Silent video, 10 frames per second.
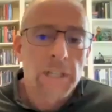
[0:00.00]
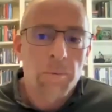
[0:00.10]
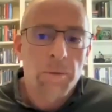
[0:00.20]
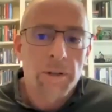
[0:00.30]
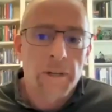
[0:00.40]

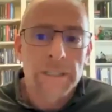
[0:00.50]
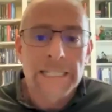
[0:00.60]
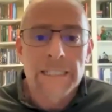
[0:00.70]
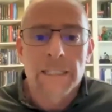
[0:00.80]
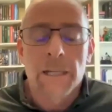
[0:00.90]
Jephthah
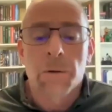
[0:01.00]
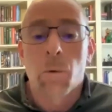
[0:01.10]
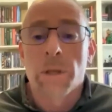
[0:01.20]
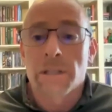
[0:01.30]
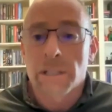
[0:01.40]

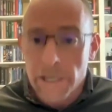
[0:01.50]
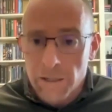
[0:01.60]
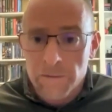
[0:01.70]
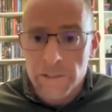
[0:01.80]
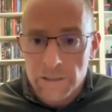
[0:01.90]
within the
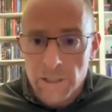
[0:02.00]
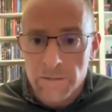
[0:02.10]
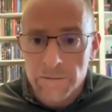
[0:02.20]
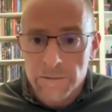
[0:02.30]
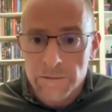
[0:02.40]
narrative
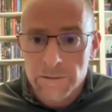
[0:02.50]
itself.